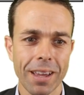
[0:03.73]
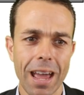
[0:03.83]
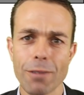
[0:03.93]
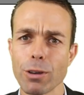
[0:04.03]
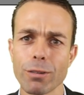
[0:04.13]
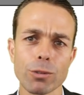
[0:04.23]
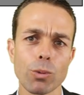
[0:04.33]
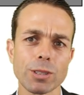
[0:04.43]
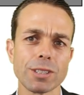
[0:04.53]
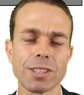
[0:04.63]
Have you ever
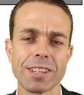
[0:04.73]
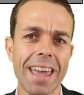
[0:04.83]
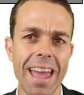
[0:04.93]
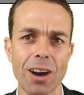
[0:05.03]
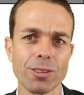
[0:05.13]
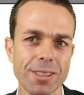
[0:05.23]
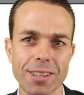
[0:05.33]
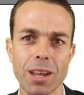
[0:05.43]
wanted to count the